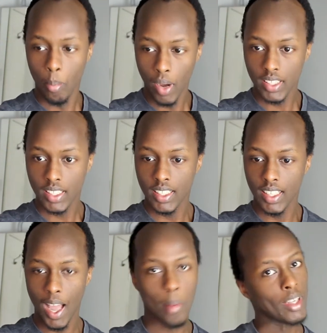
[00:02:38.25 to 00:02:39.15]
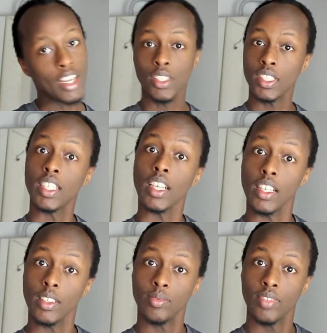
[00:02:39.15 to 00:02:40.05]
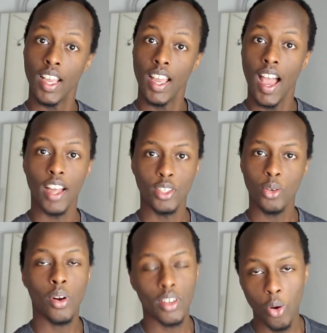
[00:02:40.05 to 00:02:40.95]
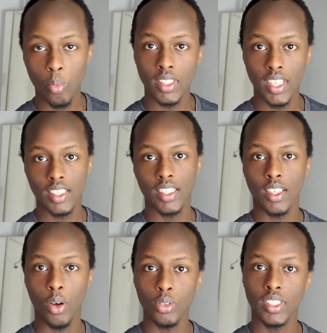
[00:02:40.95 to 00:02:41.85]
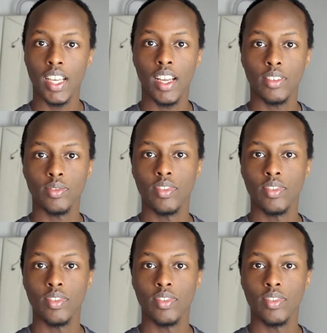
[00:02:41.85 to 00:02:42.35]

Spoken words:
But I'm here still. And you know what Gomer did to Hosea?